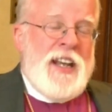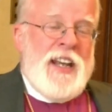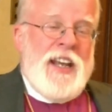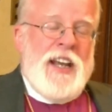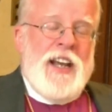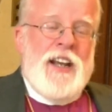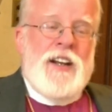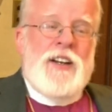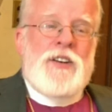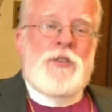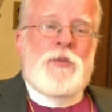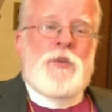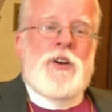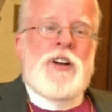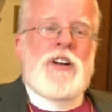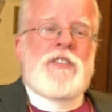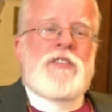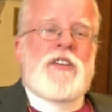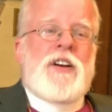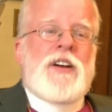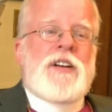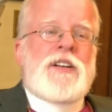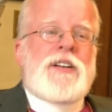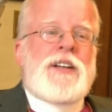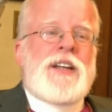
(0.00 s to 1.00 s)
And one of
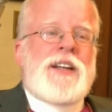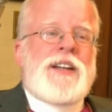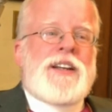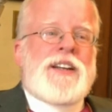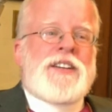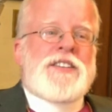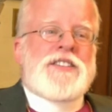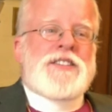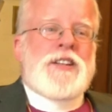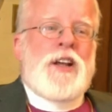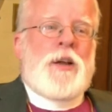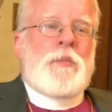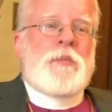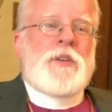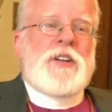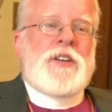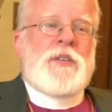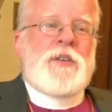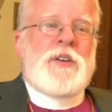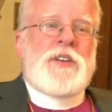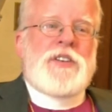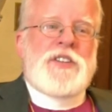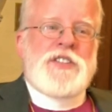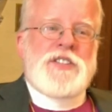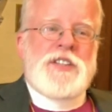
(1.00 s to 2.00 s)
our deacons helped me to
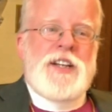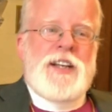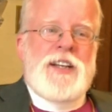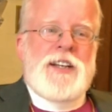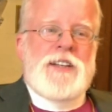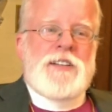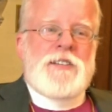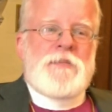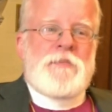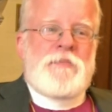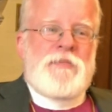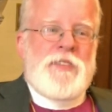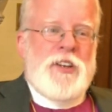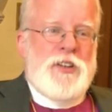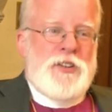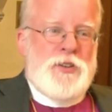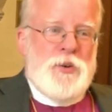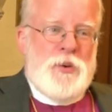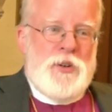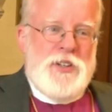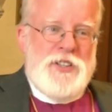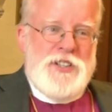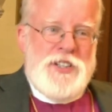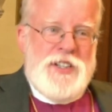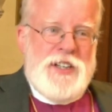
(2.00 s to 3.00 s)
understand,
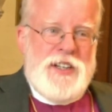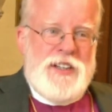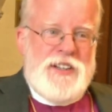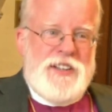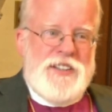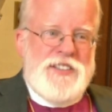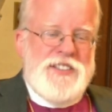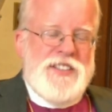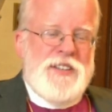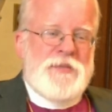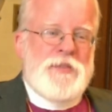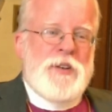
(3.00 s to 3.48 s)
George Dias.